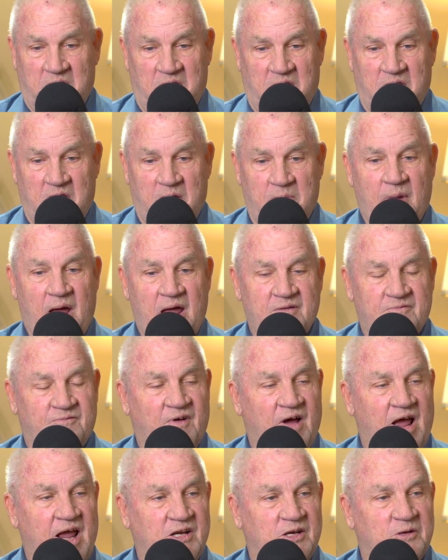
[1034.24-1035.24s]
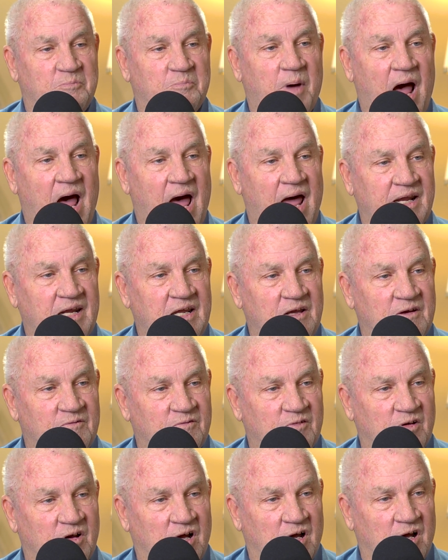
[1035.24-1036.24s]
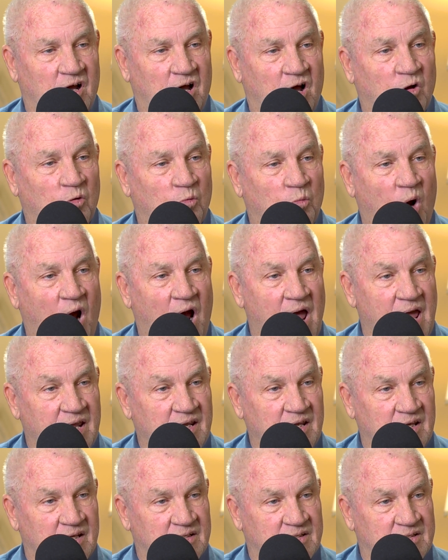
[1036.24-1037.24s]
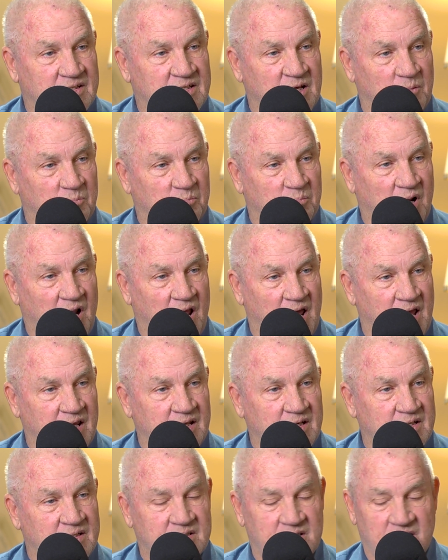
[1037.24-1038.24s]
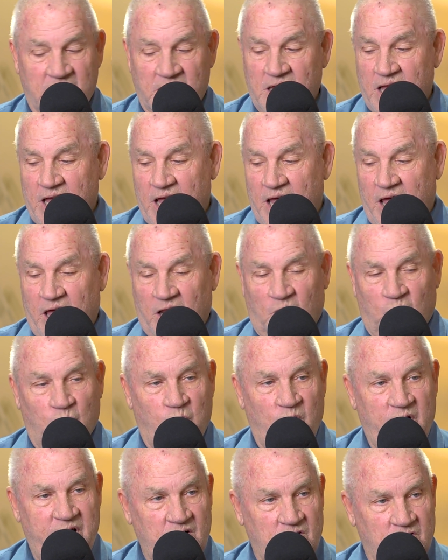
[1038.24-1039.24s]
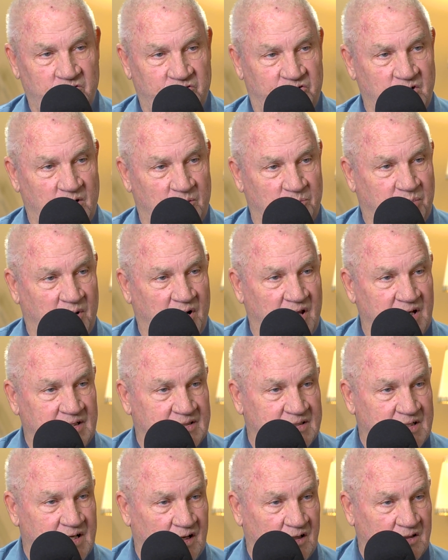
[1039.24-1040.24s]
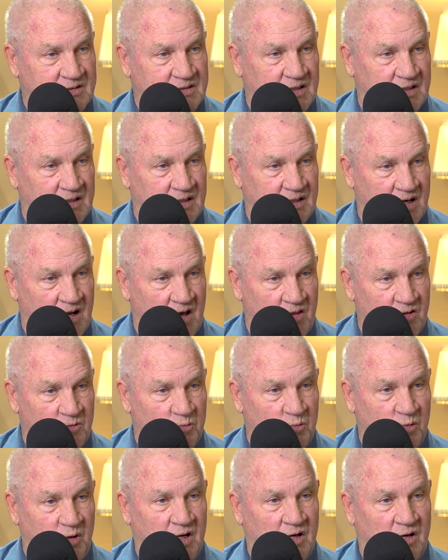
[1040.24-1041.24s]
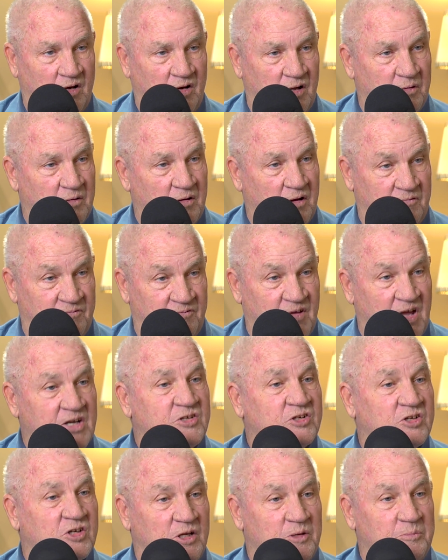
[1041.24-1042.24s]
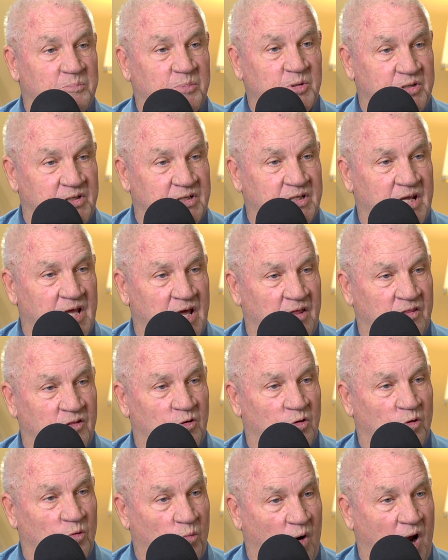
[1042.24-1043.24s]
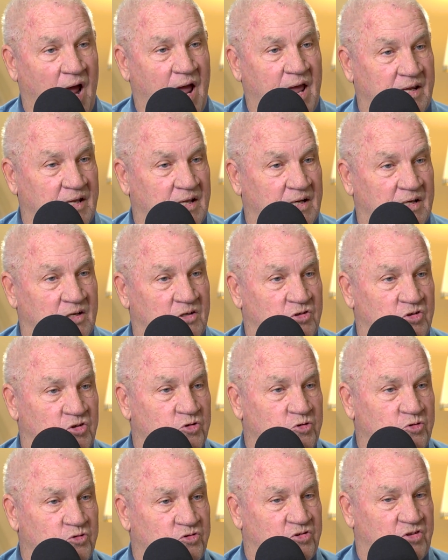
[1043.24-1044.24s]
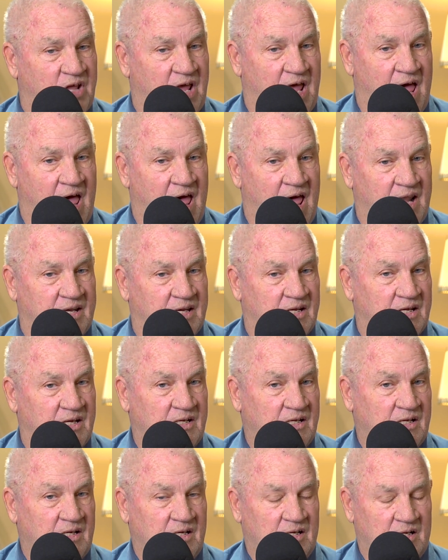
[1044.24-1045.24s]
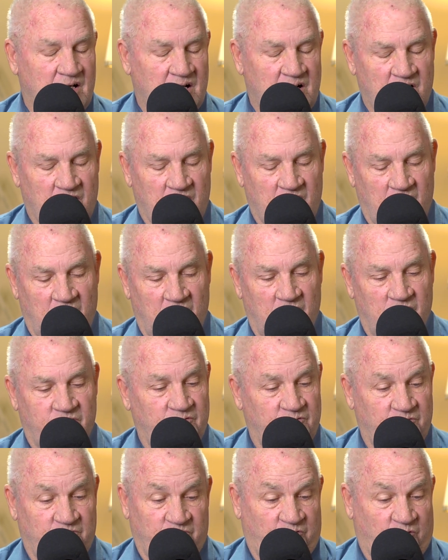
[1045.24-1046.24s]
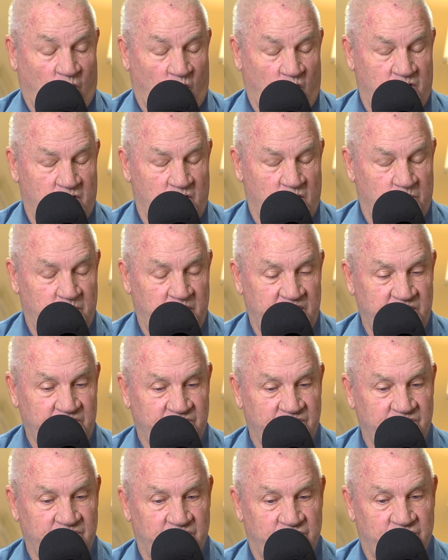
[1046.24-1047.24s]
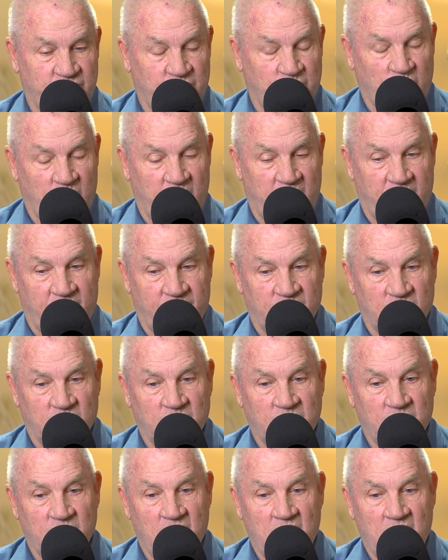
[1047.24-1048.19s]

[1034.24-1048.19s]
They might find a body of a, a wagon someplace and a wheel someplace else and another wheel and eventually put together a wagon and use that uh, for their business or whatever.